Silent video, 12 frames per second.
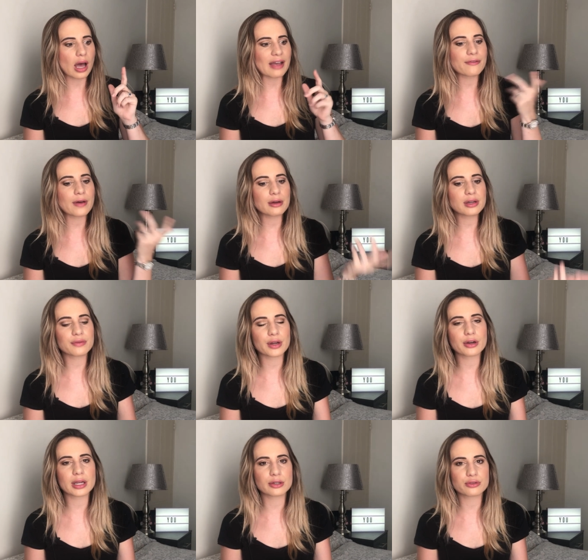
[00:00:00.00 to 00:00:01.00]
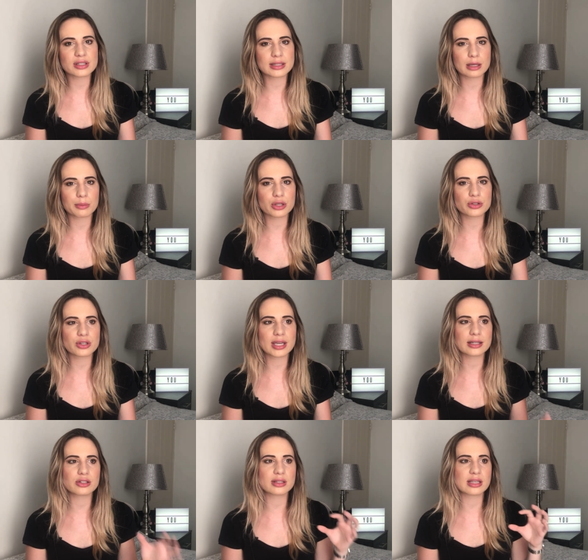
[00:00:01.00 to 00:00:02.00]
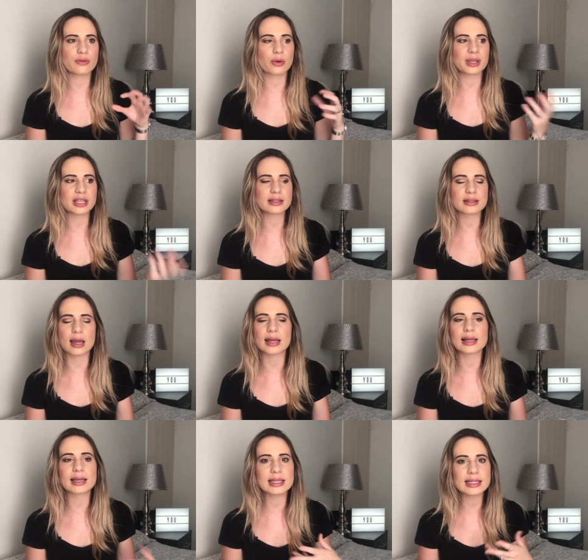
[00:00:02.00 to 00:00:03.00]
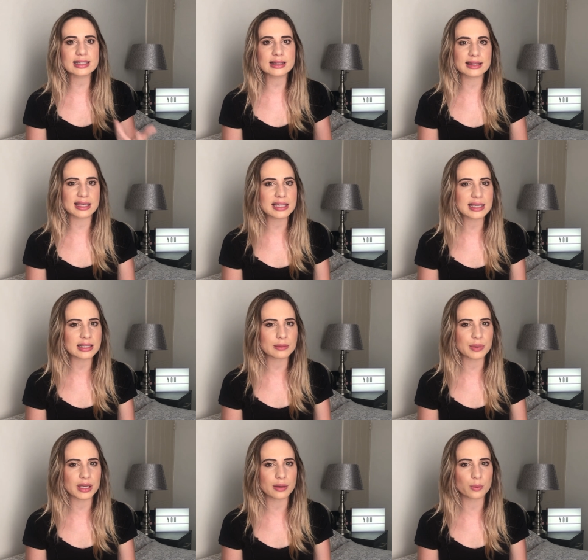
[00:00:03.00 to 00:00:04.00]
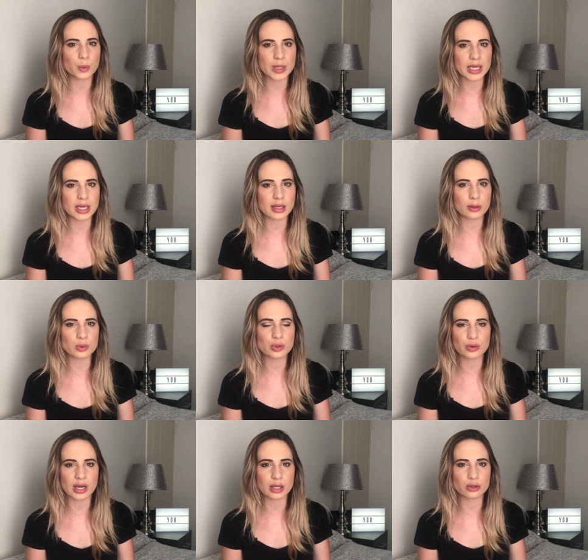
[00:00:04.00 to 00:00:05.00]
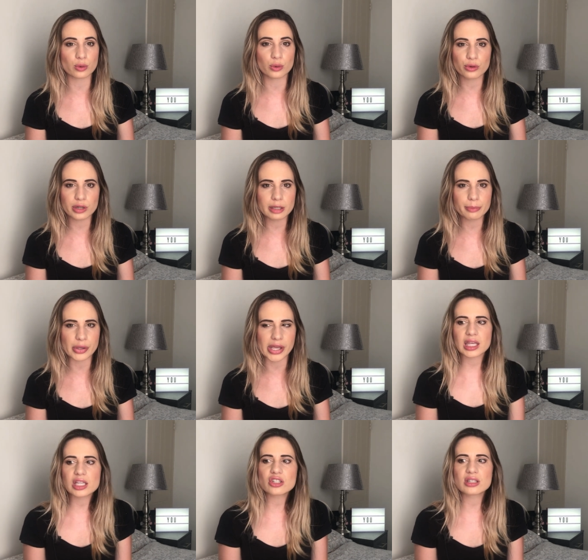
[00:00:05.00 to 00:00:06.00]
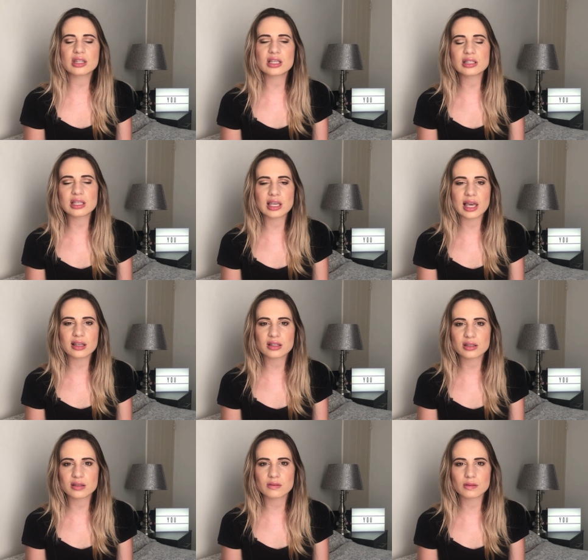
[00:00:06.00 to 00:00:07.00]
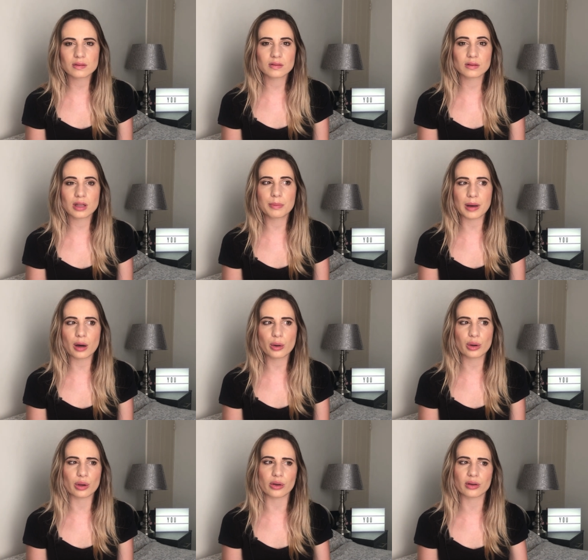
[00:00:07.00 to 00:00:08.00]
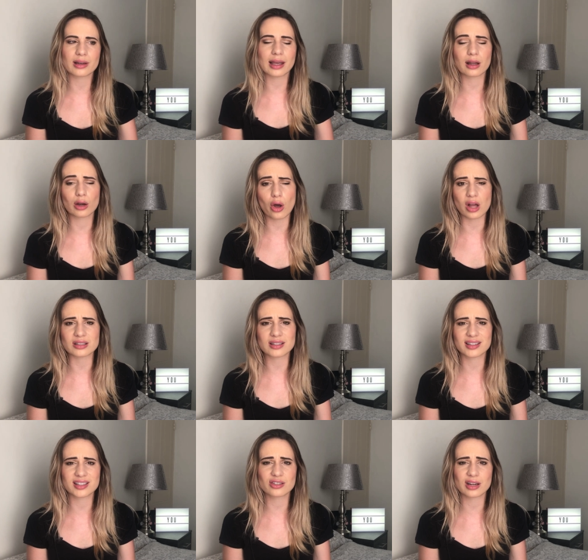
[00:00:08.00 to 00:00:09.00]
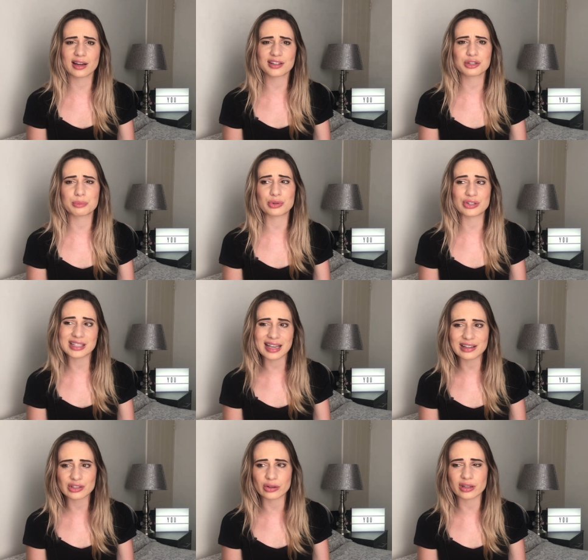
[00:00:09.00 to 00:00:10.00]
I found it very interesting because you get to see from his side. Like he doesn't think he's being weird or strange or creepy. He just thinks he cares about her like a lot and he's trying to protect her.